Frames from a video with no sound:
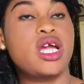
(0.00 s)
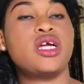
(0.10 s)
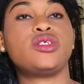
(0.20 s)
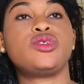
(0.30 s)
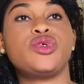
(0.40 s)

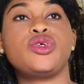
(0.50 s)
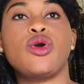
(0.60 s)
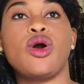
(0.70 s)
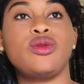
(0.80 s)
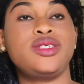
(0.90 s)
So you
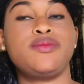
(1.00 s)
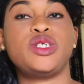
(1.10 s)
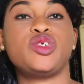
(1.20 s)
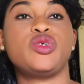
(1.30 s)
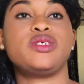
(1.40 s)
always make
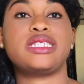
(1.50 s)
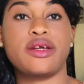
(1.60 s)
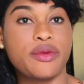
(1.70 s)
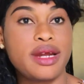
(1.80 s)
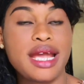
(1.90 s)
sure you
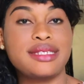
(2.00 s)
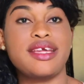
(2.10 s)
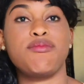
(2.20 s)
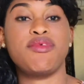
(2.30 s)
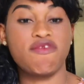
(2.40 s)
sterilize
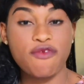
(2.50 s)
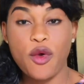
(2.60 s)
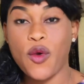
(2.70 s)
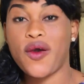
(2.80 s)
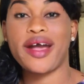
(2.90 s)
them
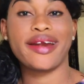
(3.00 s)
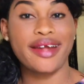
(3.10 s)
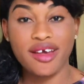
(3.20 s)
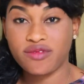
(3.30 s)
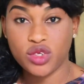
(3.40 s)
before and
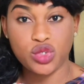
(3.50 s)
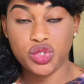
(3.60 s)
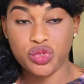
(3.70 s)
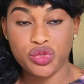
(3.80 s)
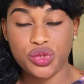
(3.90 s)
after
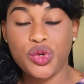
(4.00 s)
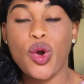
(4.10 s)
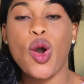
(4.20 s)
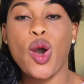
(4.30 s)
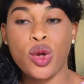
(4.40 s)
use.
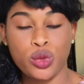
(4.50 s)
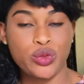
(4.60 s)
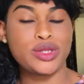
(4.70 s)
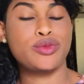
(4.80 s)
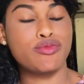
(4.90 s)

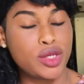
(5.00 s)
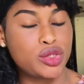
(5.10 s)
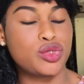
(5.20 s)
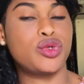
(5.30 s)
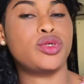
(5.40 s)
Always make
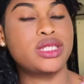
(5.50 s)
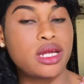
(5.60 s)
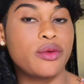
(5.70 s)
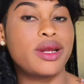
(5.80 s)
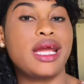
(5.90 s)
sure you
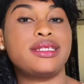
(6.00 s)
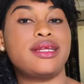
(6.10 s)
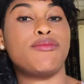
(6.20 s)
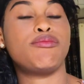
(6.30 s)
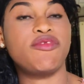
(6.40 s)
sterilize
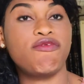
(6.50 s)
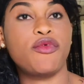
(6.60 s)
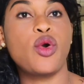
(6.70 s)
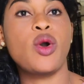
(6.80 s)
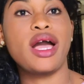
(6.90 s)
them
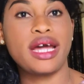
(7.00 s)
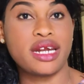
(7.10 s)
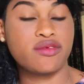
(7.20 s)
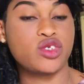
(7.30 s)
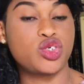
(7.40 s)
before and
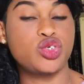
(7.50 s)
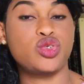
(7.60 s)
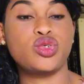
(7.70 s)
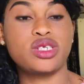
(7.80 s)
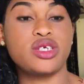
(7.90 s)
after use,
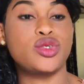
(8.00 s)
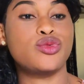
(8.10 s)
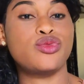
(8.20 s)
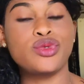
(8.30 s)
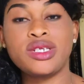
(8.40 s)
so that you
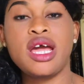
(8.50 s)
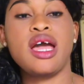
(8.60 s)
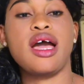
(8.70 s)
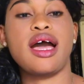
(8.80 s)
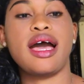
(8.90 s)
won't
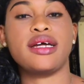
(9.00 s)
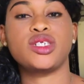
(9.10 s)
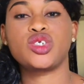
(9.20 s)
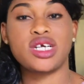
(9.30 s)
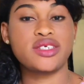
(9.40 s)

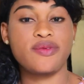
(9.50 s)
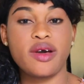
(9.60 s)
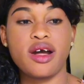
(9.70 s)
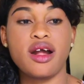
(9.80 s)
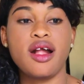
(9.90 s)

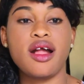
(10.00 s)
transfer